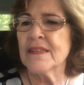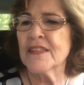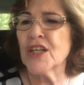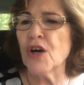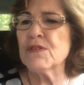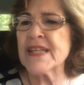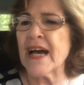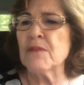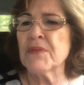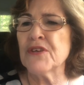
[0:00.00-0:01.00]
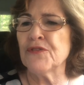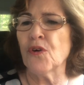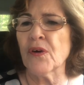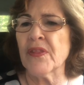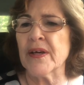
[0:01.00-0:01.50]
goes out
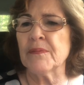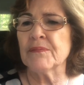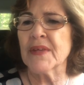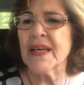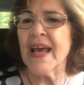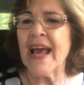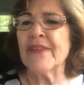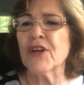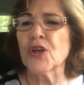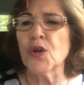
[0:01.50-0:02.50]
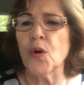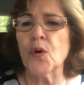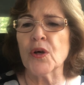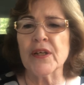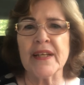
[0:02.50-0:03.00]
before them, and the
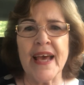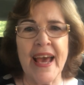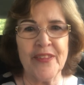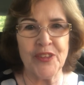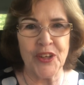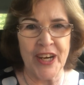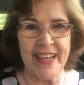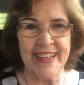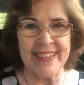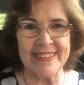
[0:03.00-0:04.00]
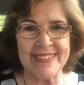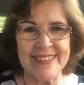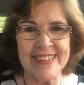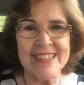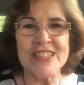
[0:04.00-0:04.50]
Lord at their head.
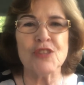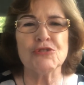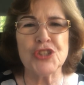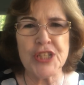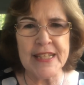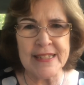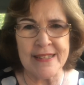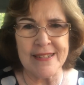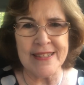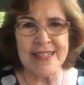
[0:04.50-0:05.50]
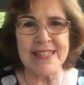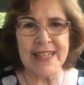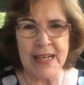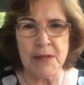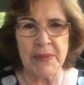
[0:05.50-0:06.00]
So Jesus is
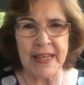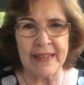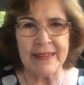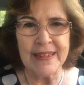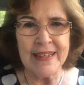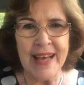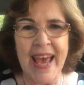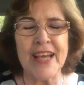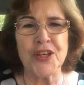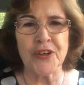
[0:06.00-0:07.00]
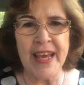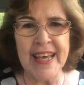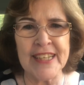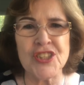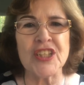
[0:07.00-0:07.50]
coming at your
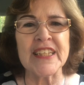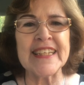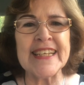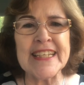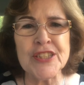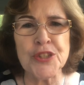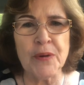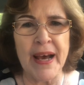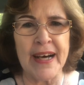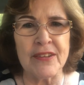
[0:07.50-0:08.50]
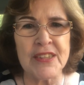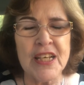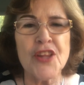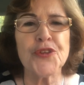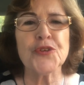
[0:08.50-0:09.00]
head to lead you out
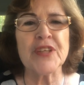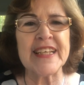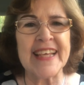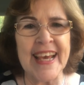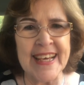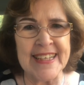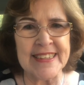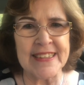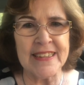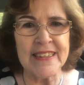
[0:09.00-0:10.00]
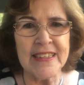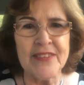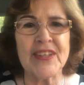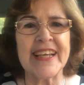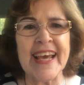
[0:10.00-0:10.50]
through the gate.
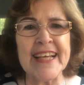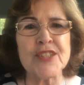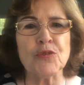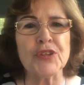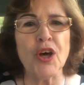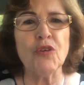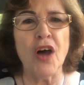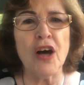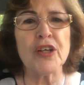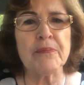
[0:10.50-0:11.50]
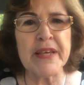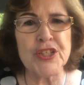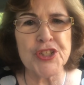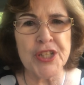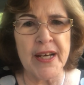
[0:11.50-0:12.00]
The gates will no longer be
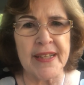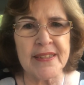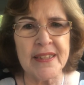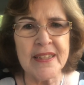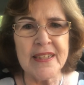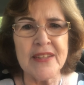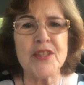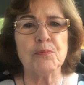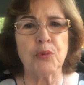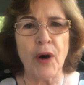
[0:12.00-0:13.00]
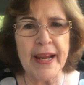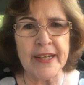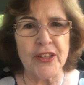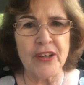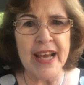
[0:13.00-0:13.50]
shut. The
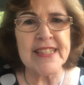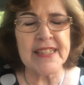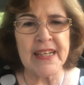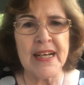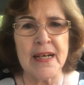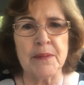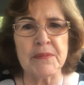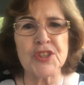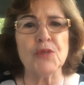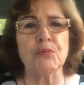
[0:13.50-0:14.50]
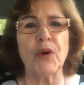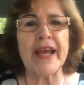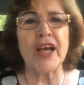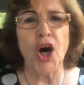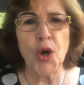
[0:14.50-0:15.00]
breaker has come to
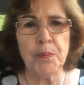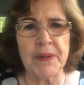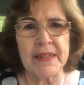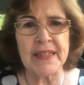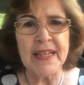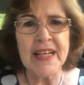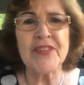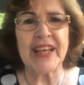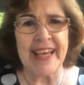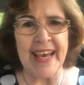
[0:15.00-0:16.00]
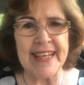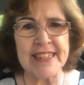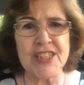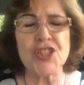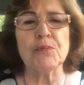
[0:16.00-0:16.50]
break open the
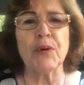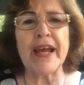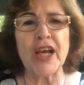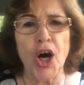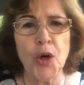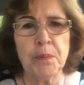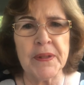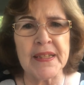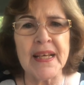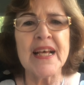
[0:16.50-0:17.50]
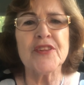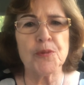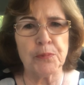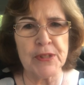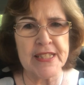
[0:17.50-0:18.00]
gates, to break open the
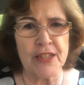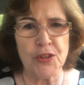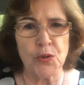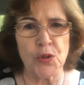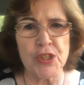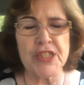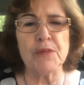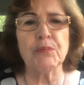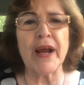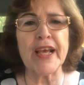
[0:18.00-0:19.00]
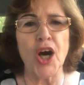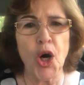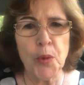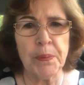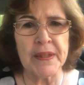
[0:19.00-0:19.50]
prison doors, to break
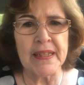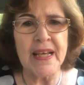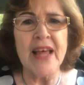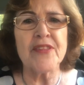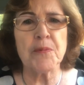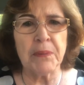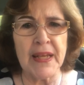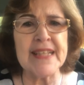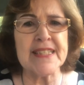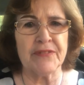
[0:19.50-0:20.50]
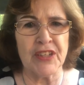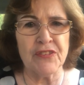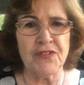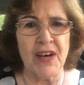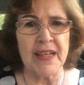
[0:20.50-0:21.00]
open the place of
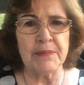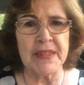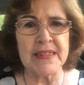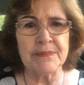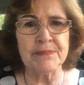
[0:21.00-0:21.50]
confinement.